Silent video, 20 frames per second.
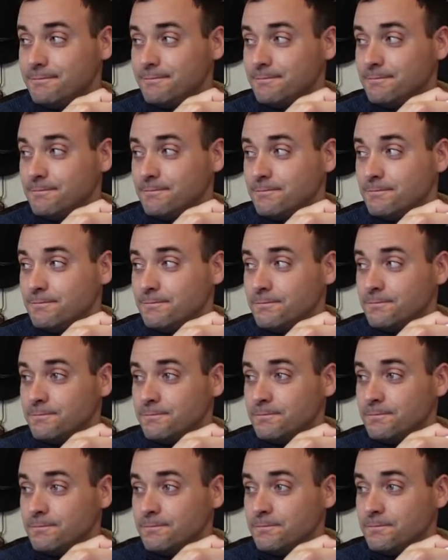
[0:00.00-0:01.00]

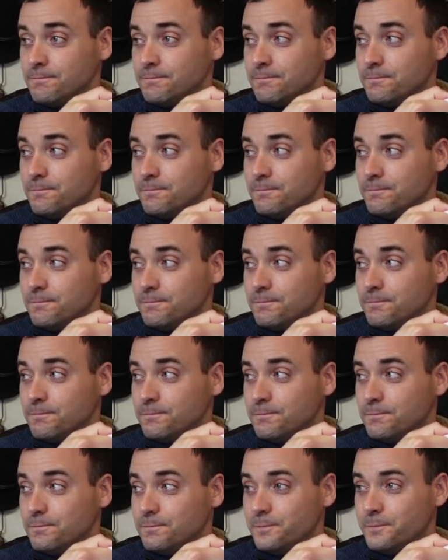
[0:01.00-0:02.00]

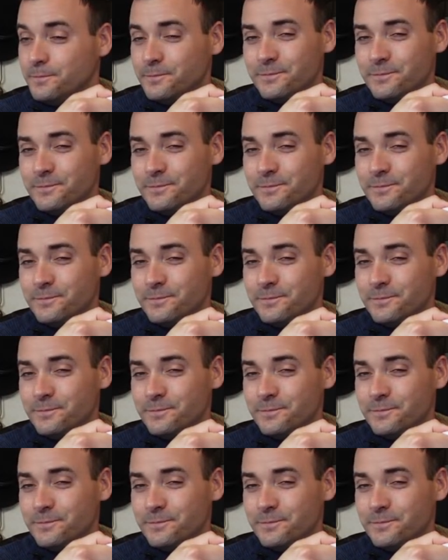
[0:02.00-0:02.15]
[no speech]